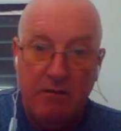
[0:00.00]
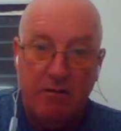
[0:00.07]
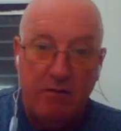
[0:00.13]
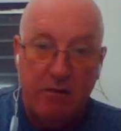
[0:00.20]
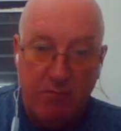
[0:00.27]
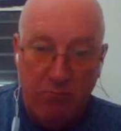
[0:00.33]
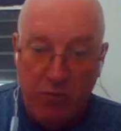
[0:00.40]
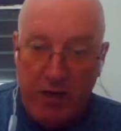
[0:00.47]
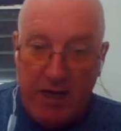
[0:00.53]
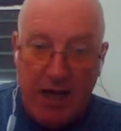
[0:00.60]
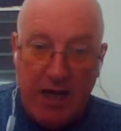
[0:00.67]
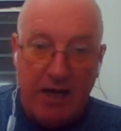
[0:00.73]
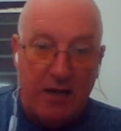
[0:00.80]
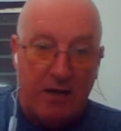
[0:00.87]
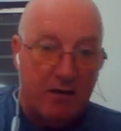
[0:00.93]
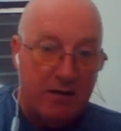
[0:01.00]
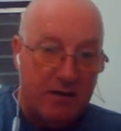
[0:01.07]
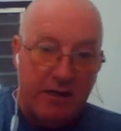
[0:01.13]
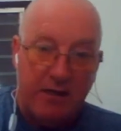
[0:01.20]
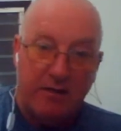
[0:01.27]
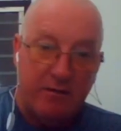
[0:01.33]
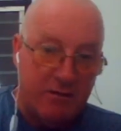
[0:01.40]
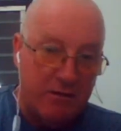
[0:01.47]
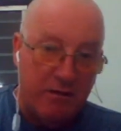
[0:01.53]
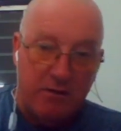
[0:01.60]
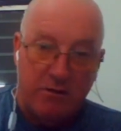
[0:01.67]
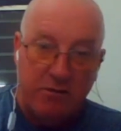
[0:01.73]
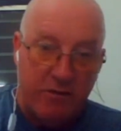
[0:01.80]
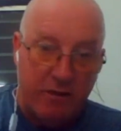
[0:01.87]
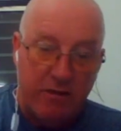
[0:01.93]
we can't take the
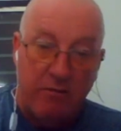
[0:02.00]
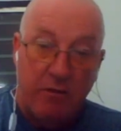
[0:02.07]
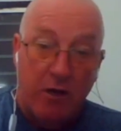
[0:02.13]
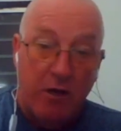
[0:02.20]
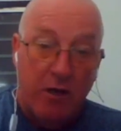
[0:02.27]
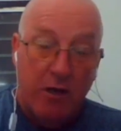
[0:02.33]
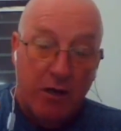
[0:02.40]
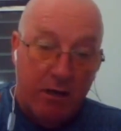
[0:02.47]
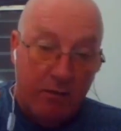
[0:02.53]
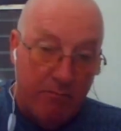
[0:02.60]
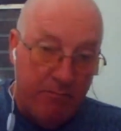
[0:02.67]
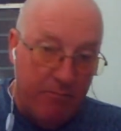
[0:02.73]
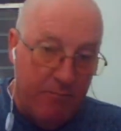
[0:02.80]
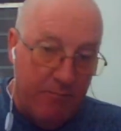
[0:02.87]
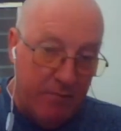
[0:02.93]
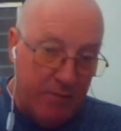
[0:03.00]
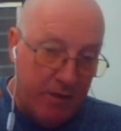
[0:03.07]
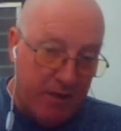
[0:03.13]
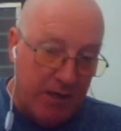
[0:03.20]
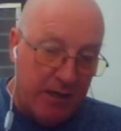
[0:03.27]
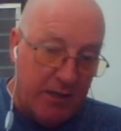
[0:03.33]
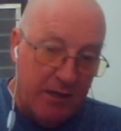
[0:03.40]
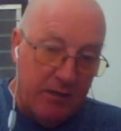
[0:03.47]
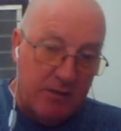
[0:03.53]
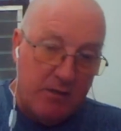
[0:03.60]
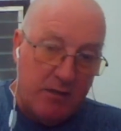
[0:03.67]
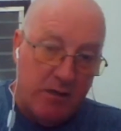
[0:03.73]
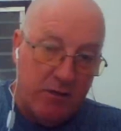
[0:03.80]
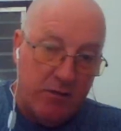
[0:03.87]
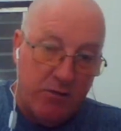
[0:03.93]
CO2 out. Taking the
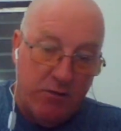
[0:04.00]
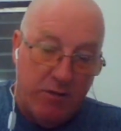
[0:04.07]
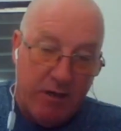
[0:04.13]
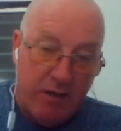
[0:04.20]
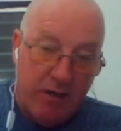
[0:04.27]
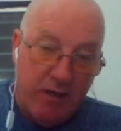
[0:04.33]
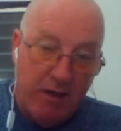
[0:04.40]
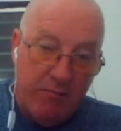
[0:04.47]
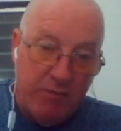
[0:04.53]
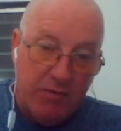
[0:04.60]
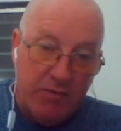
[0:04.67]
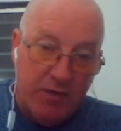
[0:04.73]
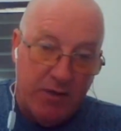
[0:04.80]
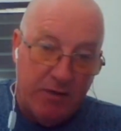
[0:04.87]
CO2 out of the atmosphere,